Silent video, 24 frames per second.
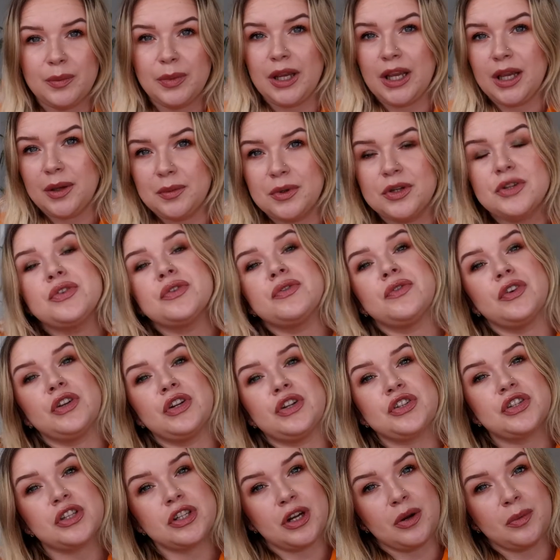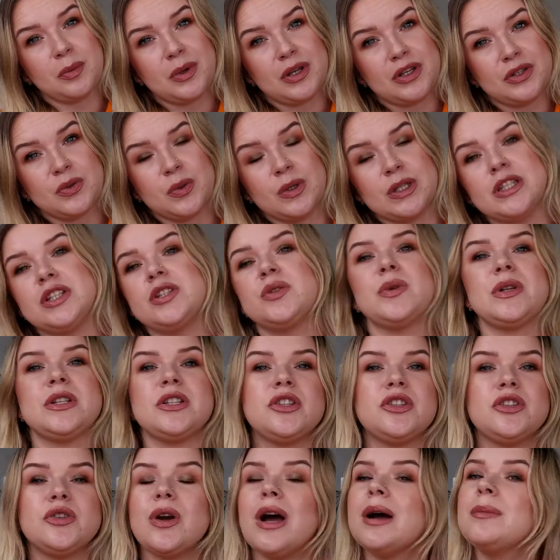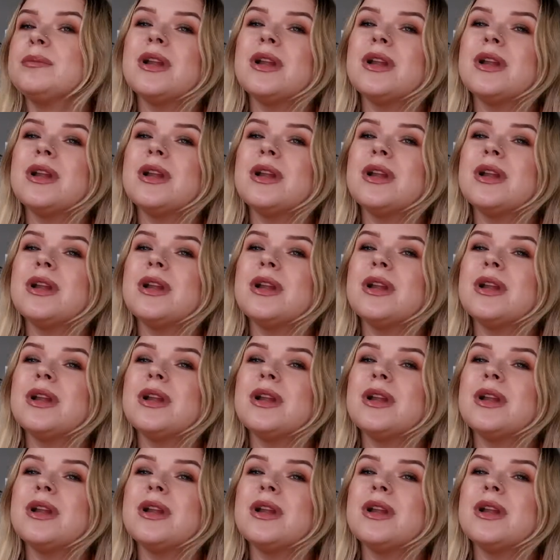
be able to finish it up in 2022.